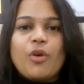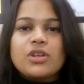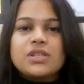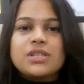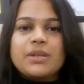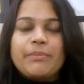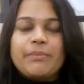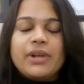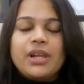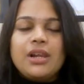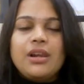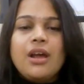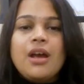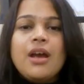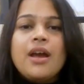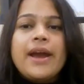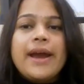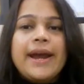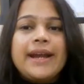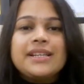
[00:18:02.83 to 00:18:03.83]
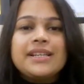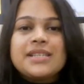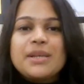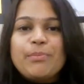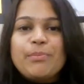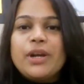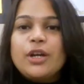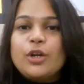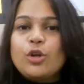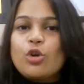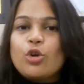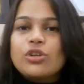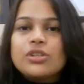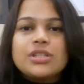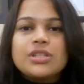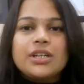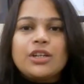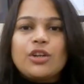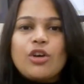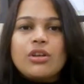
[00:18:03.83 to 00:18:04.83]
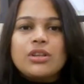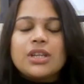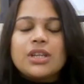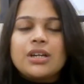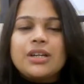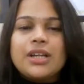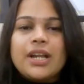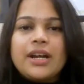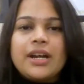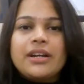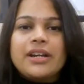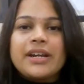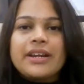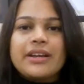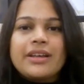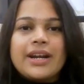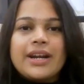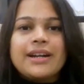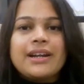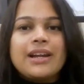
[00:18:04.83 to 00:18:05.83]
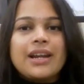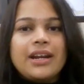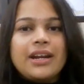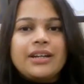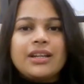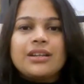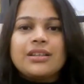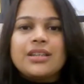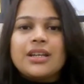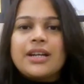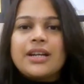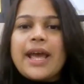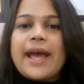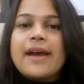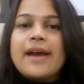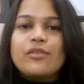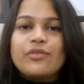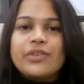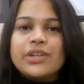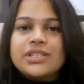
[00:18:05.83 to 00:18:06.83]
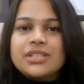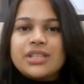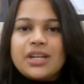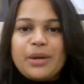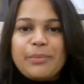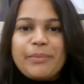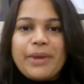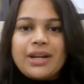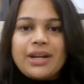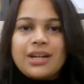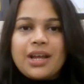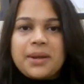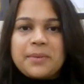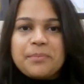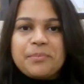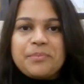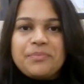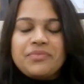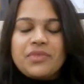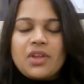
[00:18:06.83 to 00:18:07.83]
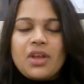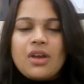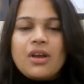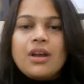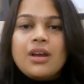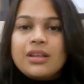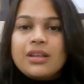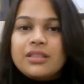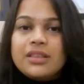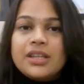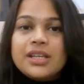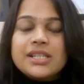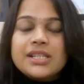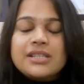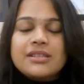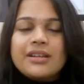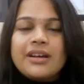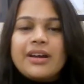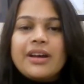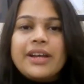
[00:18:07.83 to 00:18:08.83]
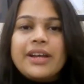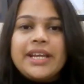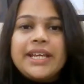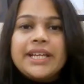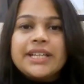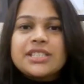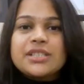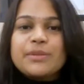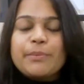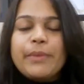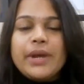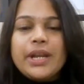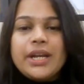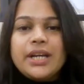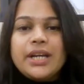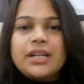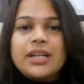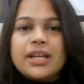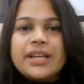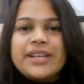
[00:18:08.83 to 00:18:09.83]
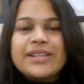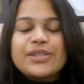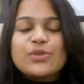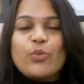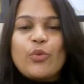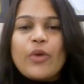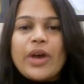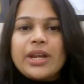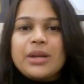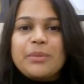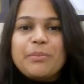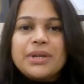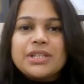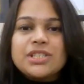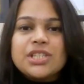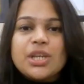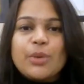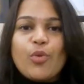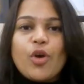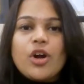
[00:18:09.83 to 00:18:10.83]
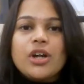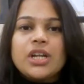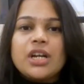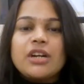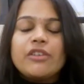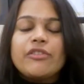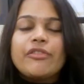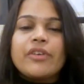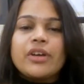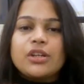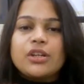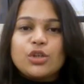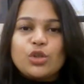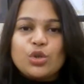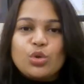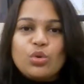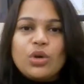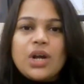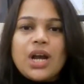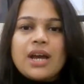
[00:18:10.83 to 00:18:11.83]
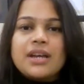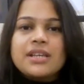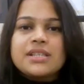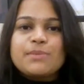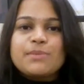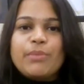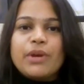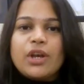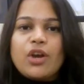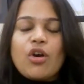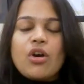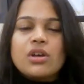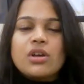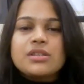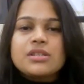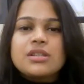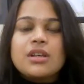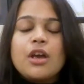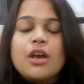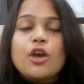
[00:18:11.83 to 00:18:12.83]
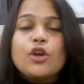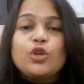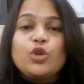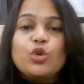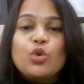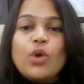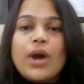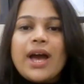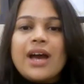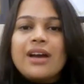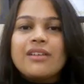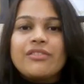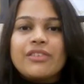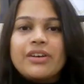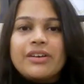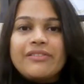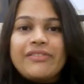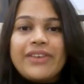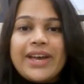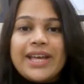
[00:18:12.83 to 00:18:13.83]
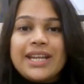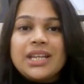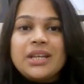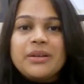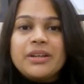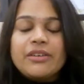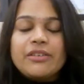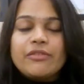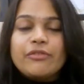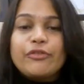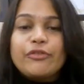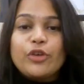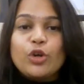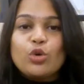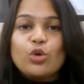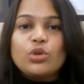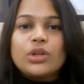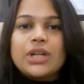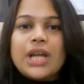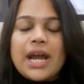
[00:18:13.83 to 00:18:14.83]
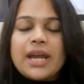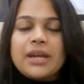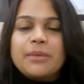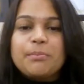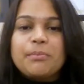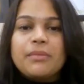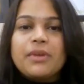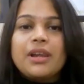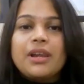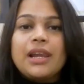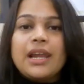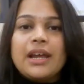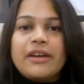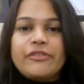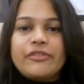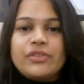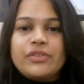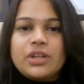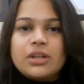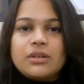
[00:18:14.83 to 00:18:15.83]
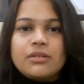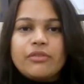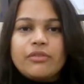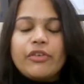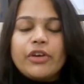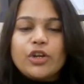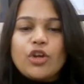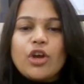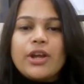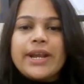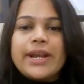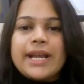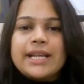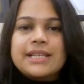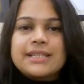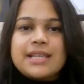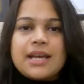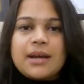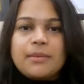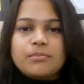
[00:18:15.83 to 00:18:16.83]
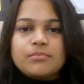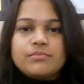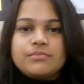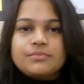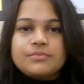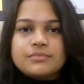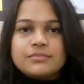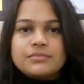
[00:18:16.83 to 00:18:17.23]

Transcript: possible, and simply don't sit on that and regret later that I have wasted my time. This each minute is very much important for you guys because you have very few time left for your exam.